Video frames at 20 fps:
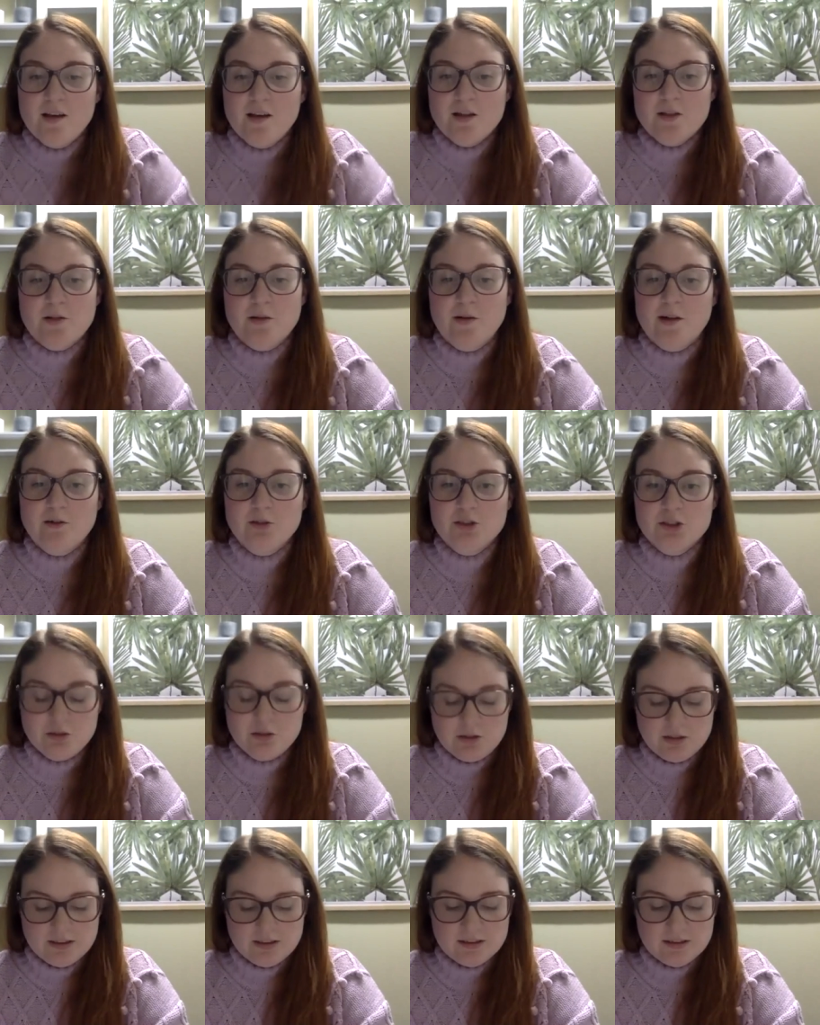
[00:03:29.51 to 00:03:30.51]
So
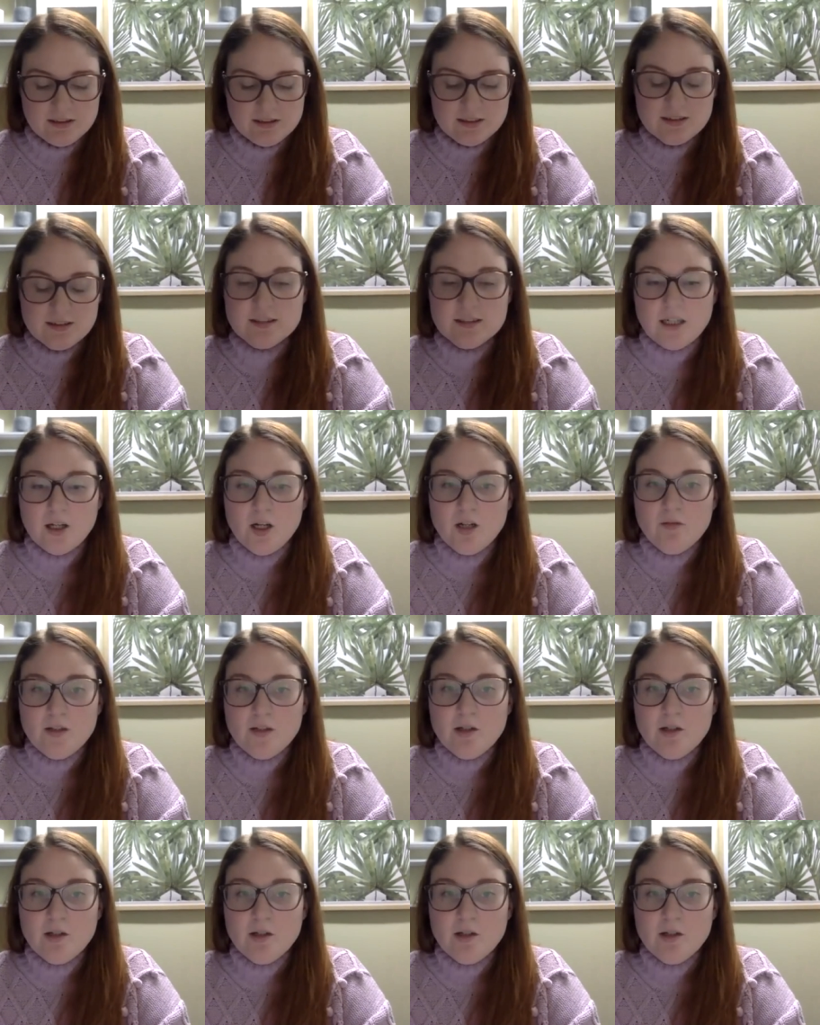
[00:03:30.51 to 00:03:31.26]
to start off,